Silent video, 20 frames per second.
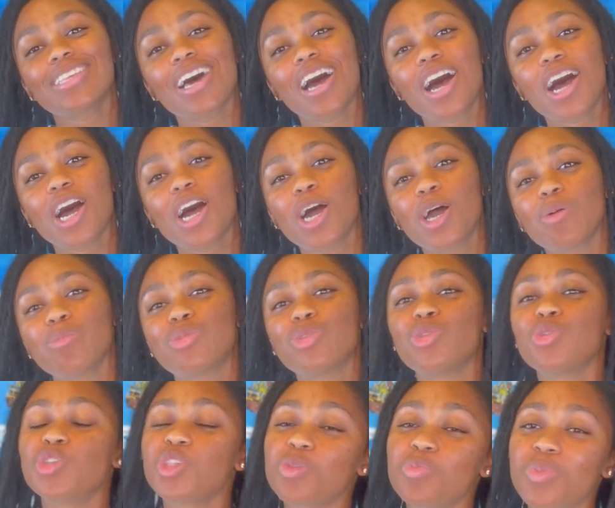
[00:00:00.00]
time
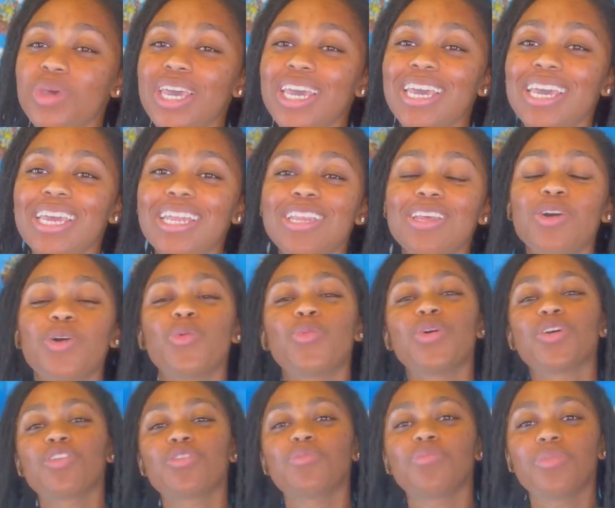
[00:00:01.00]
to spend
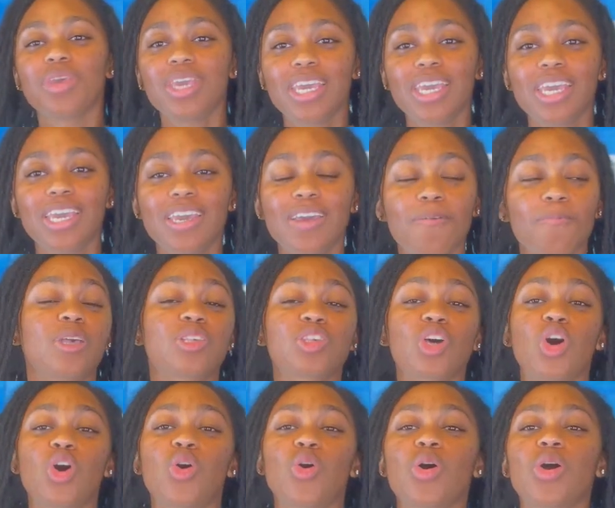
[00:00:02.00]
with me.
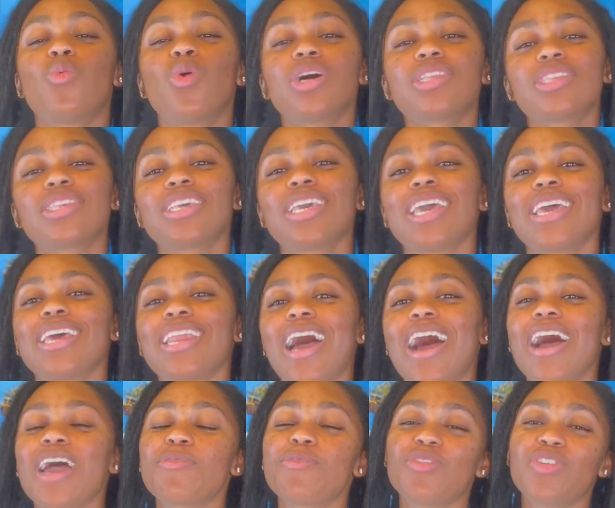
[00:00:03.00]
So once again,
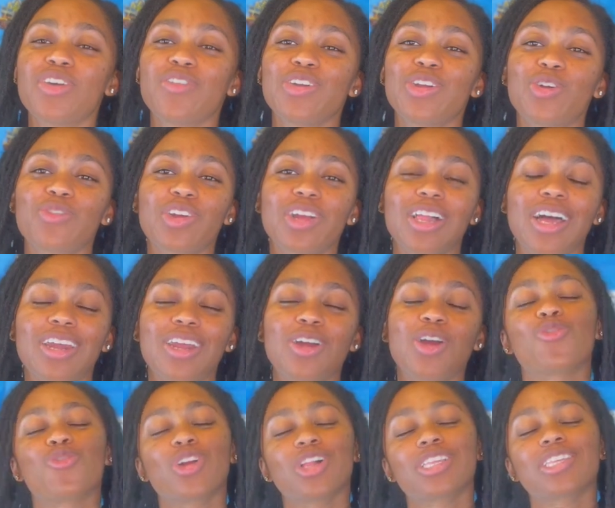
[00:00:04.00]
I am your favorite North
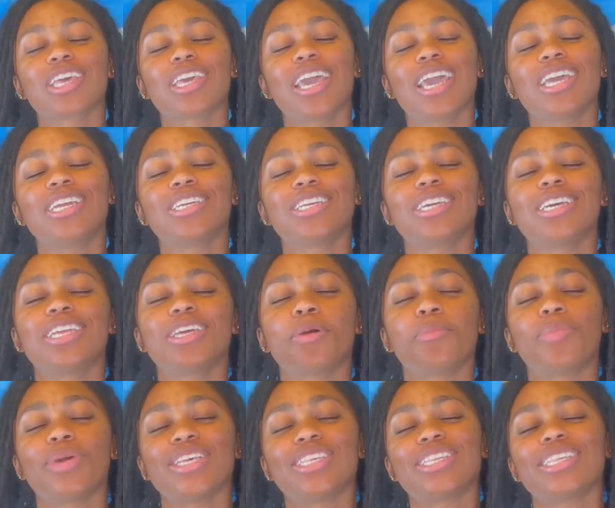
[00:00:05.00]
Carolina real estate agent
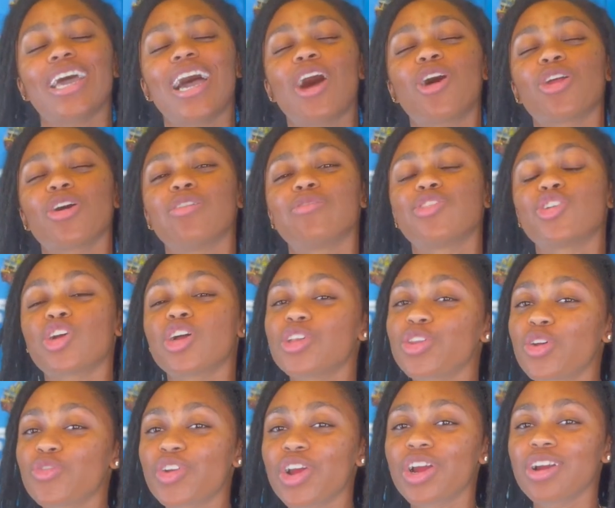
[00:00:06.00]
based out of Charlotte,
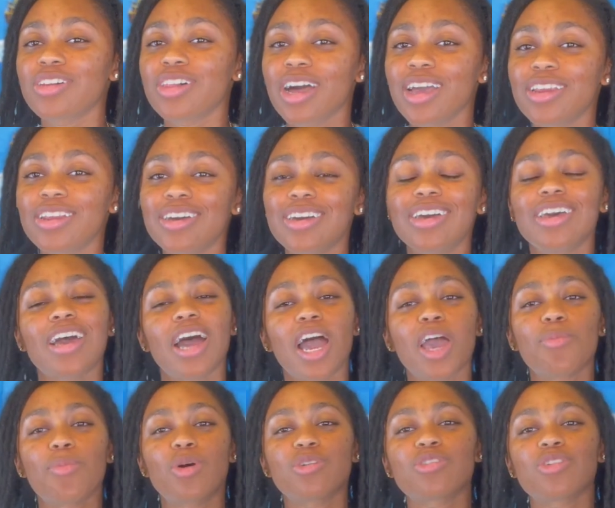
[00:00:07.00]
North Carolina.
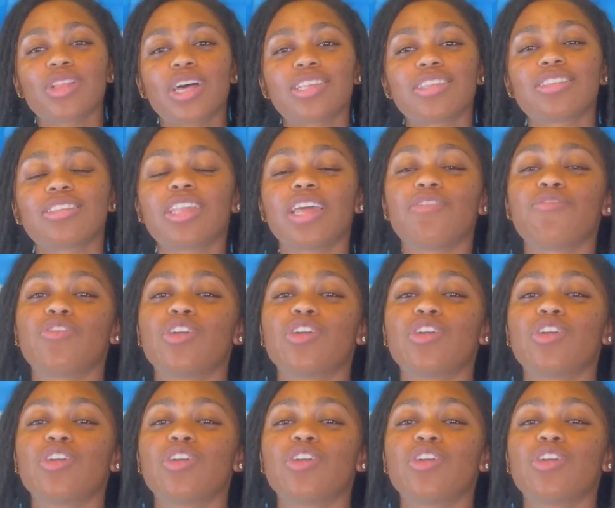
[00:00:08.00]
I'm also licensed in